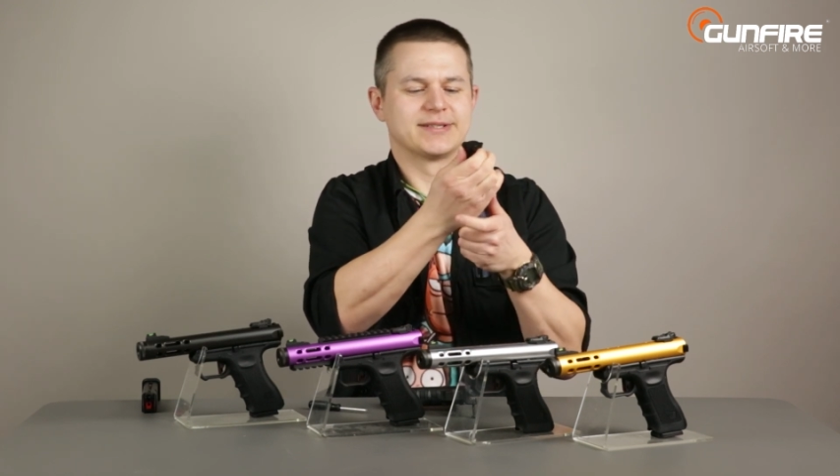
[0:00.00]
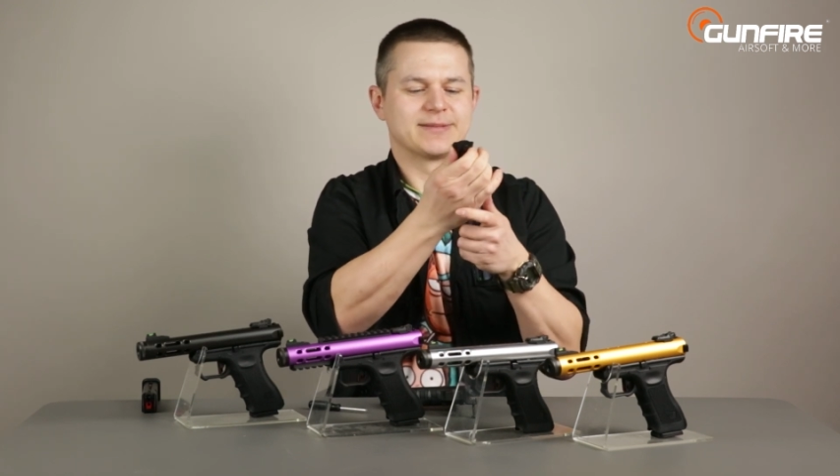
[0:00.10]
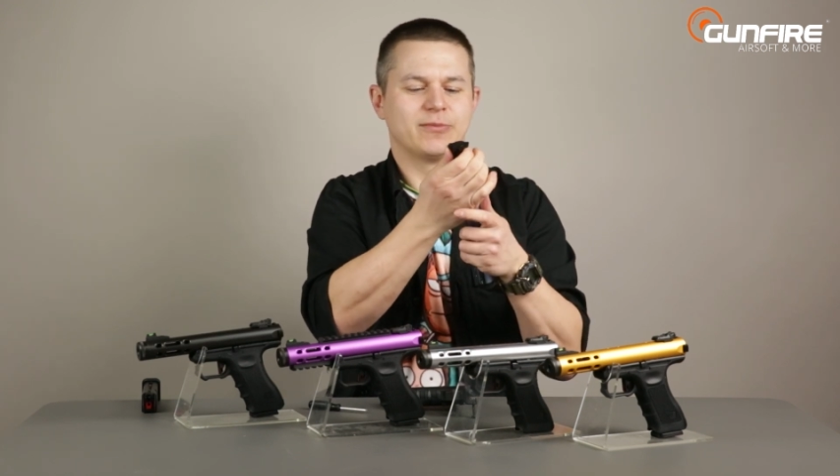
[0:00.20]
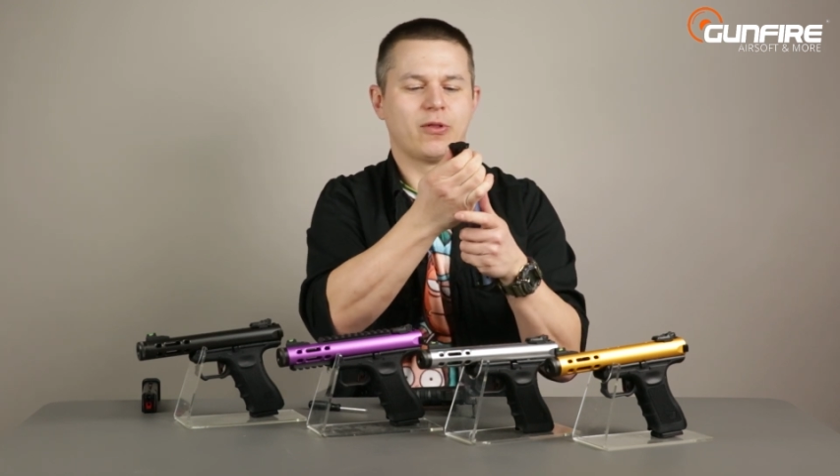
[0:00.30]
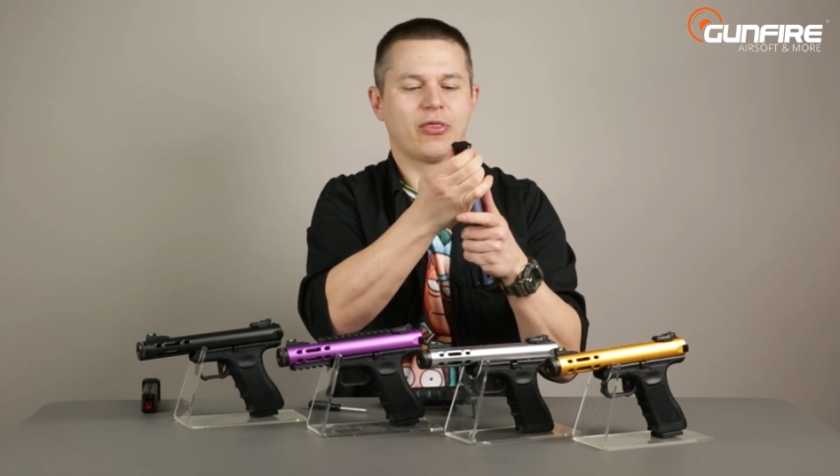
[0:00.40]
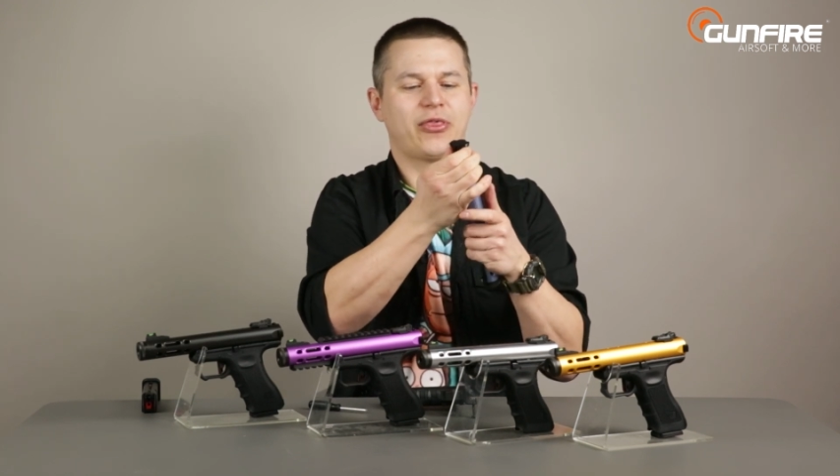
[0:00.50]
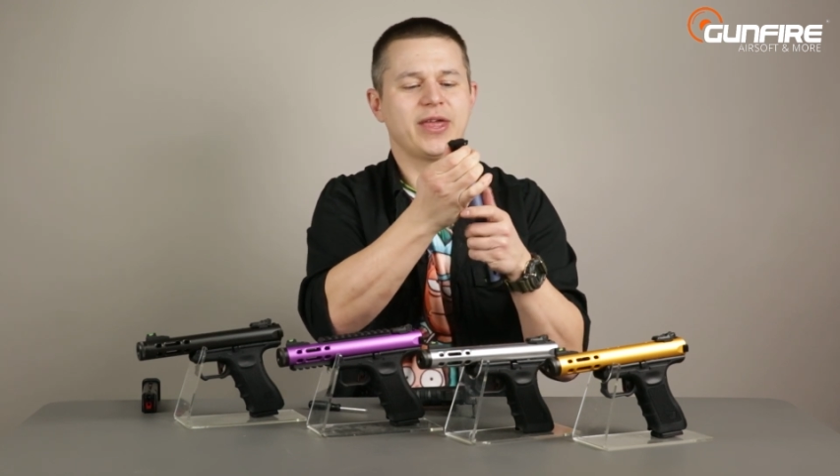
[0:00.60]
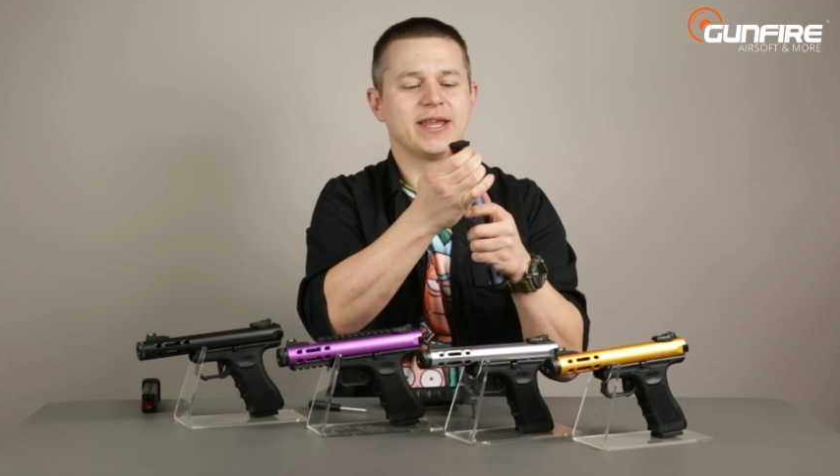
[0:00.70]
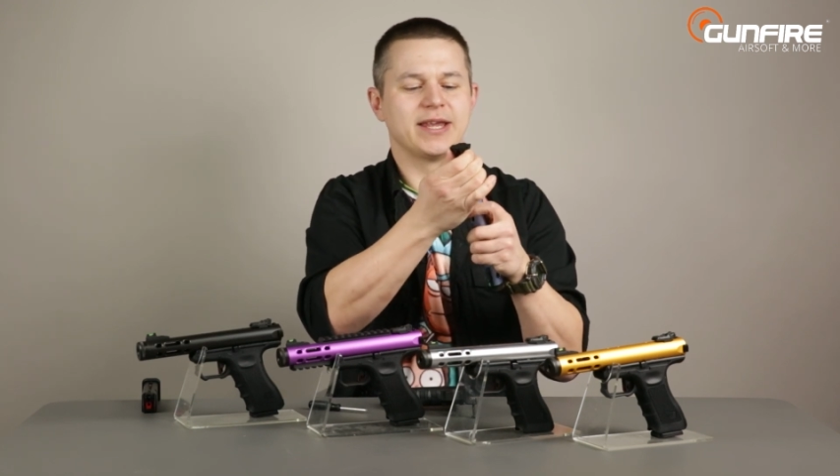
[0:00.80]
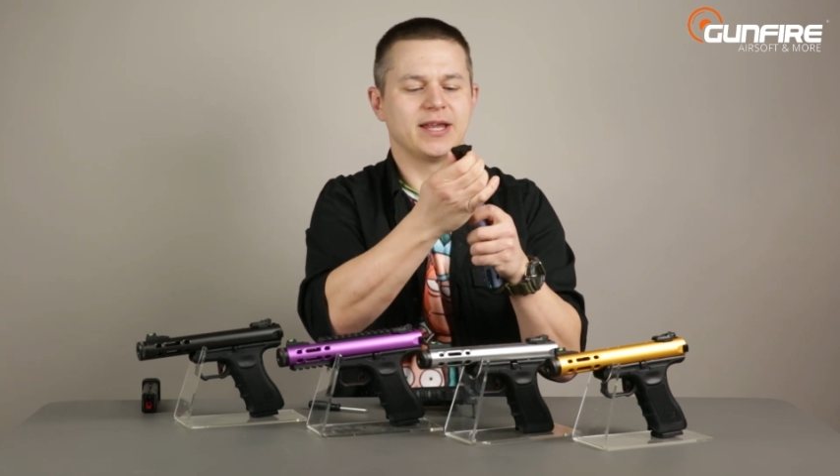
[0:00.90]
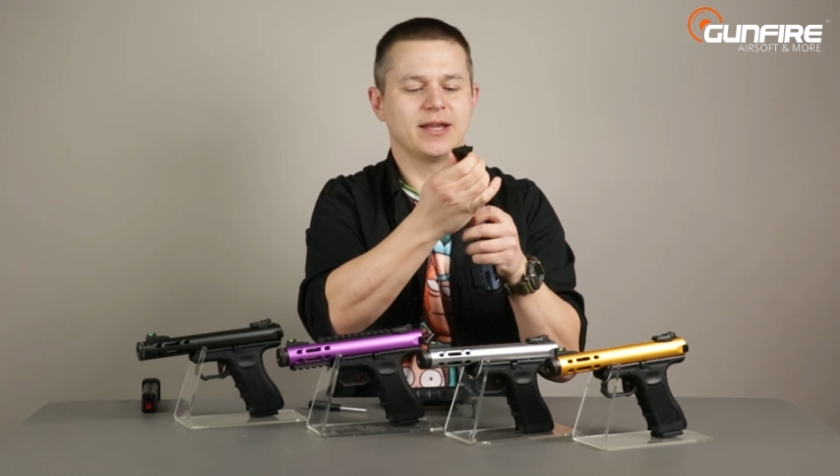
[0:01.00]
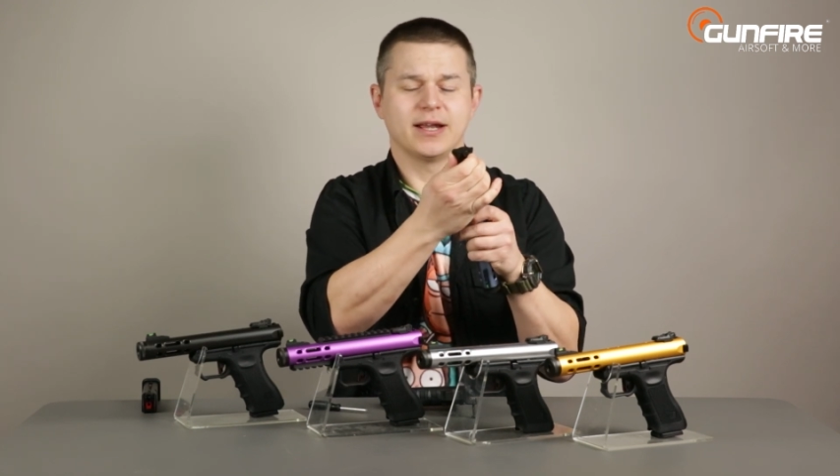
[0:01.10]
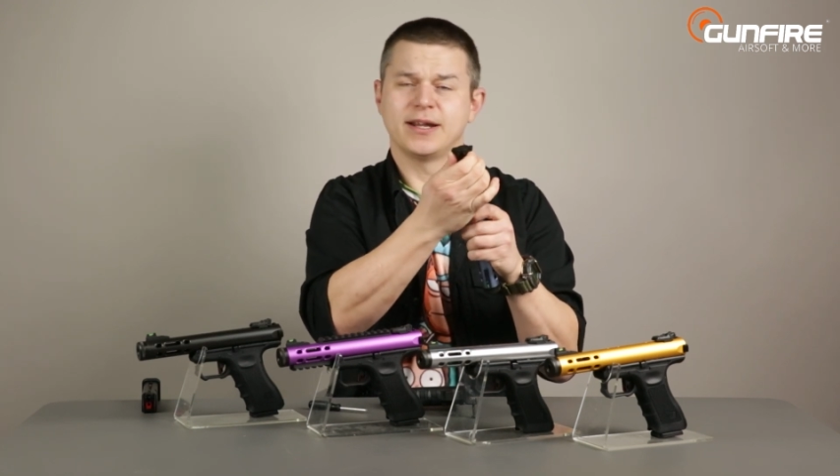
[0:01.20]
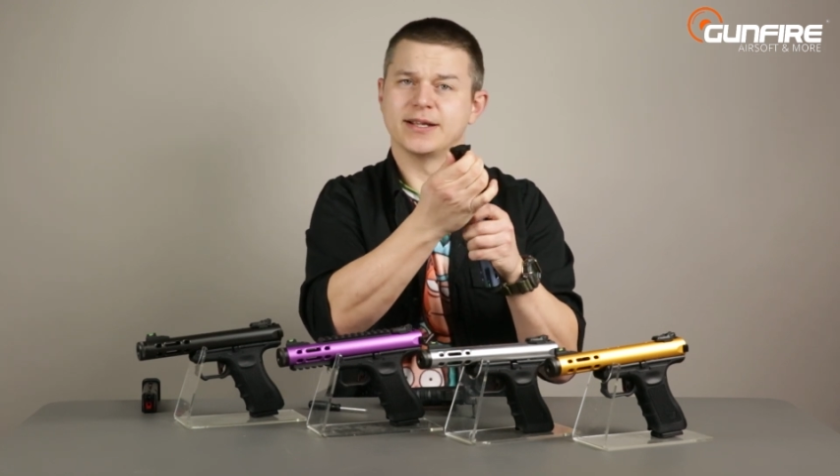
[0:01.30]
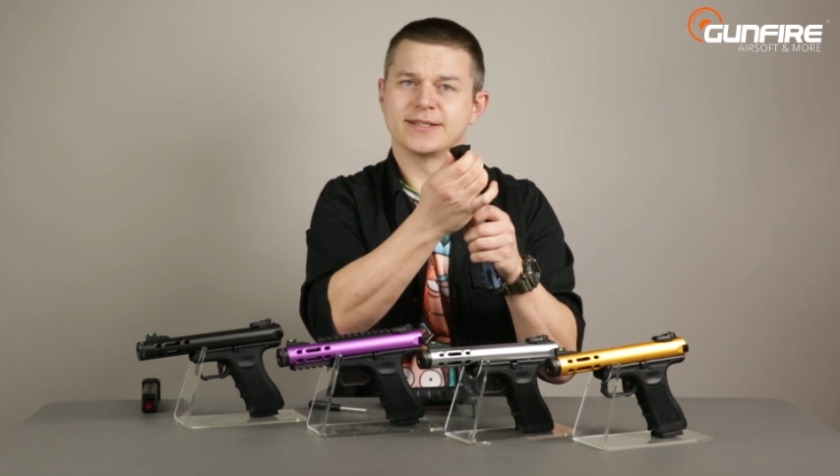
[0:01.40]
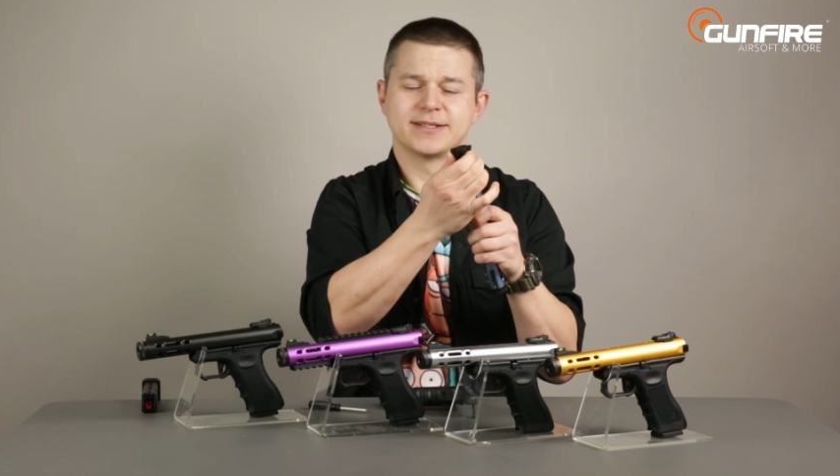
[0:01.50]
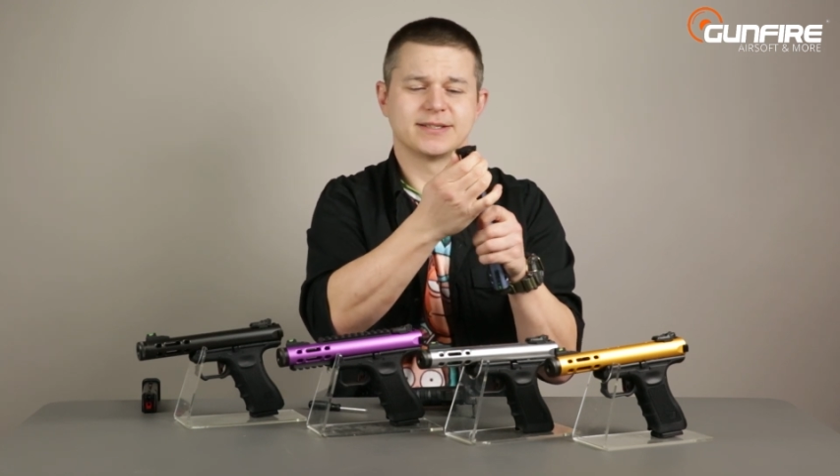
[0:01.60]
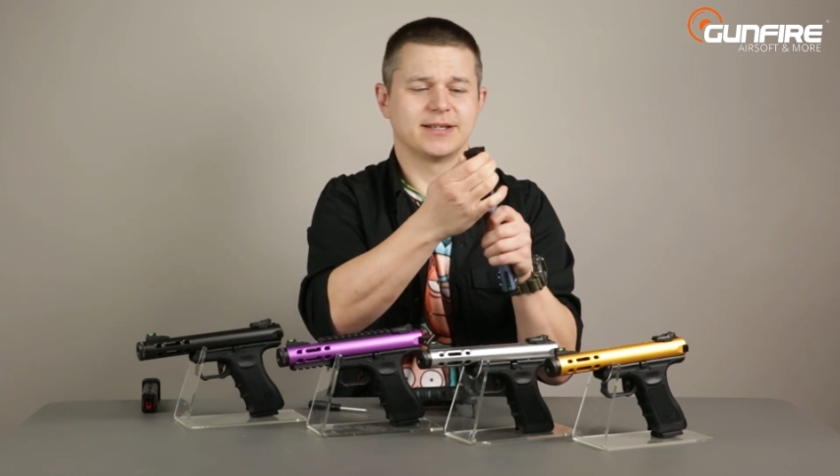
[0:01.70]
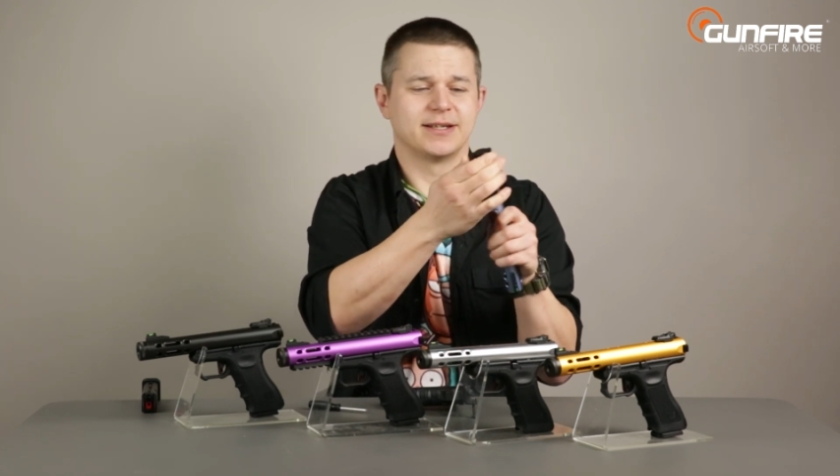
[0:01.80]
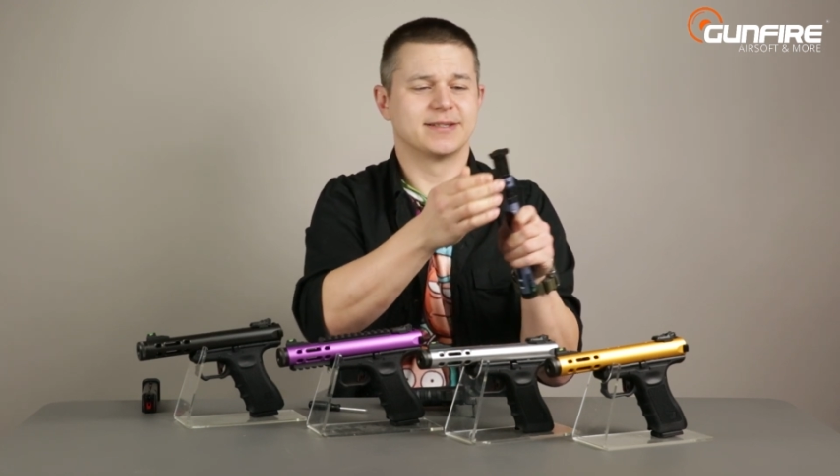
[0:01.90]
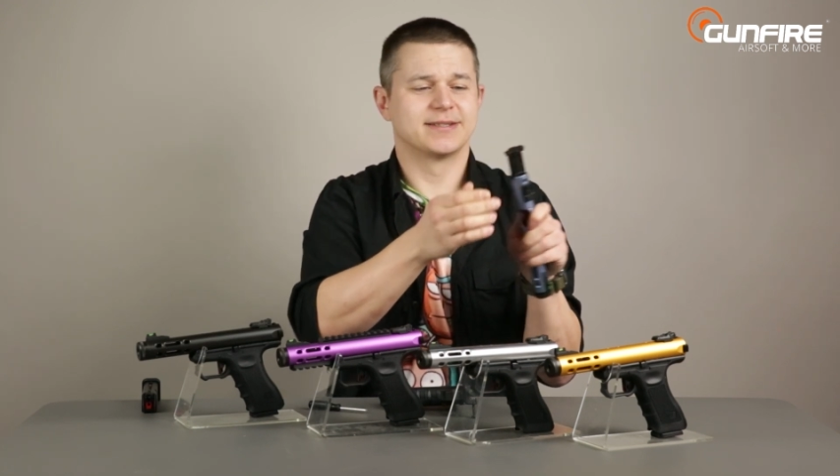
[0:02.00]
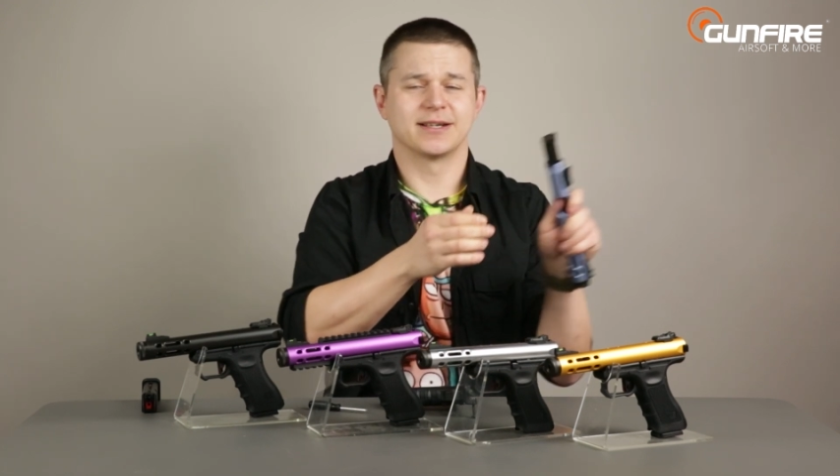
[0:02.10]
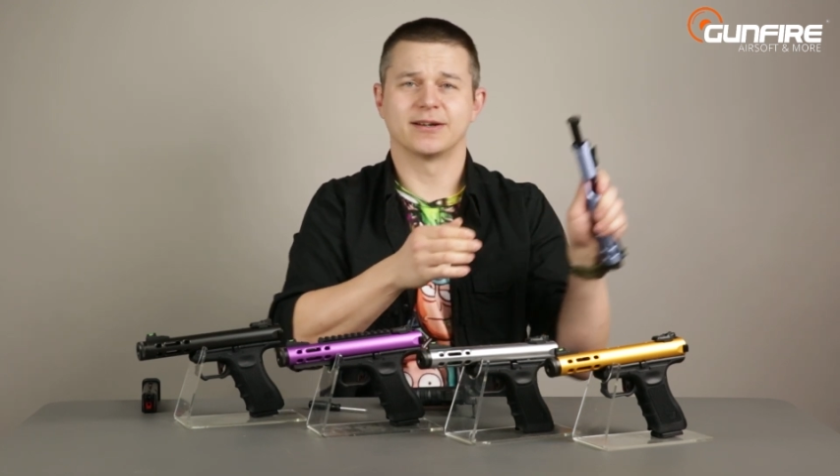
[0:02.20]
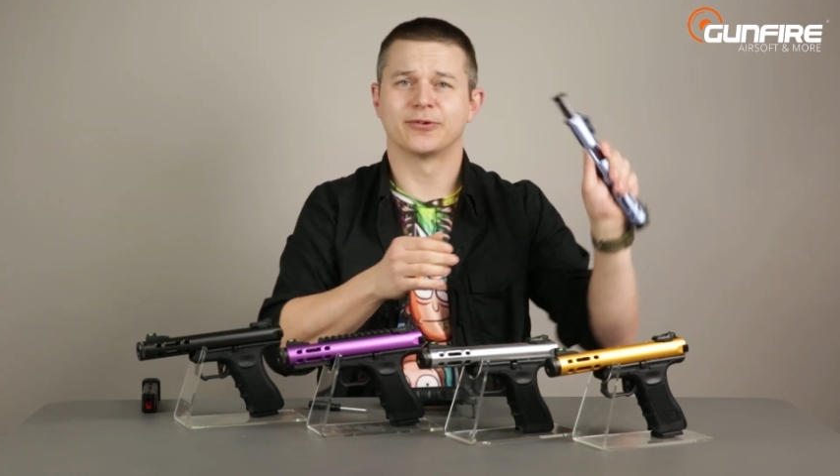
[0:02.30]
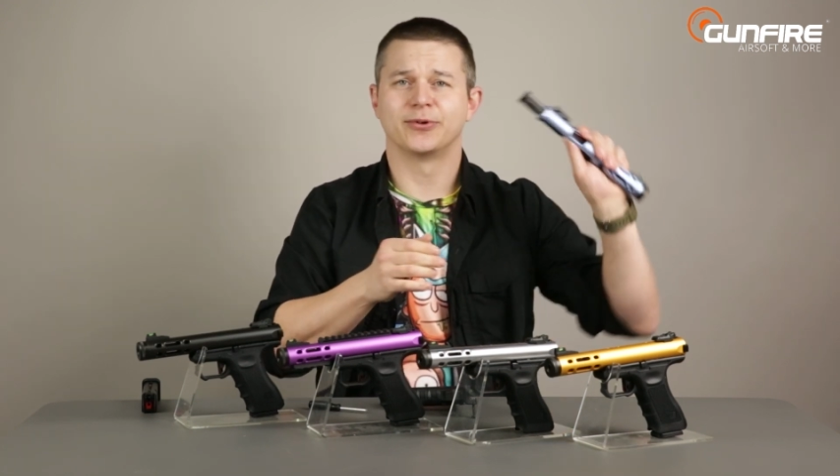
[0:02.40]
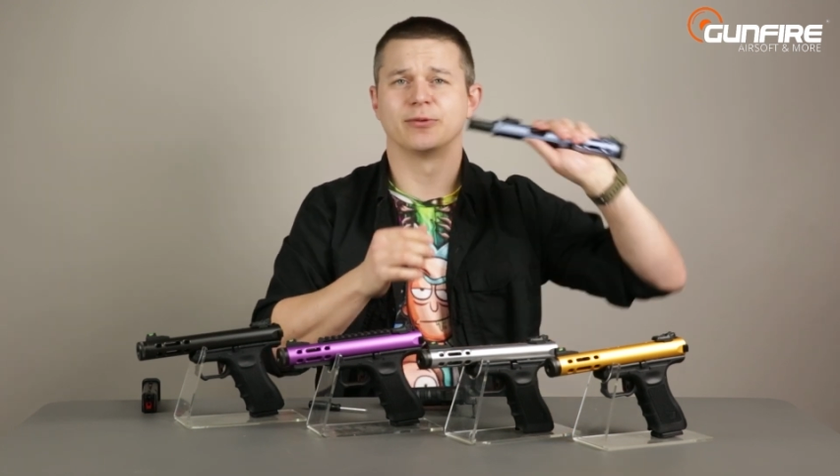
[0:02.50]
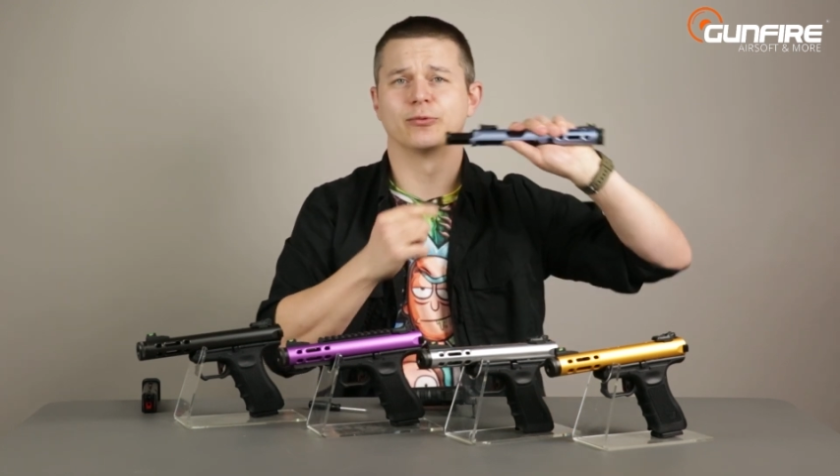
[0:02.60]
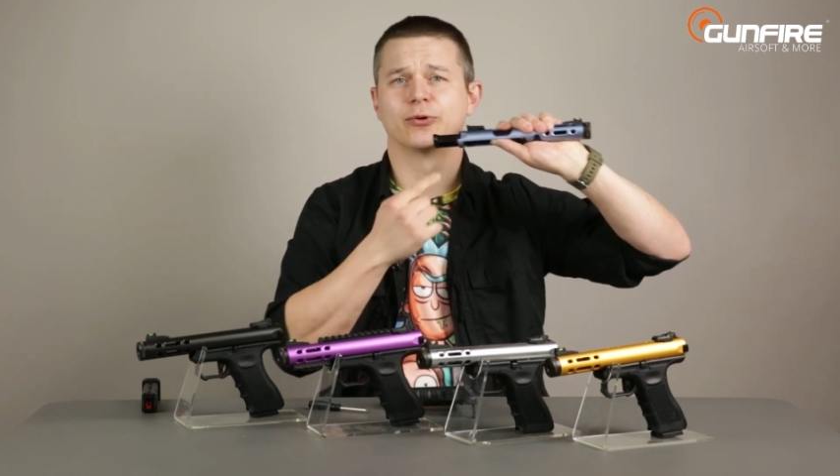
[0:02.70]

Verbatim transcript: small thingy, and yes, it's a real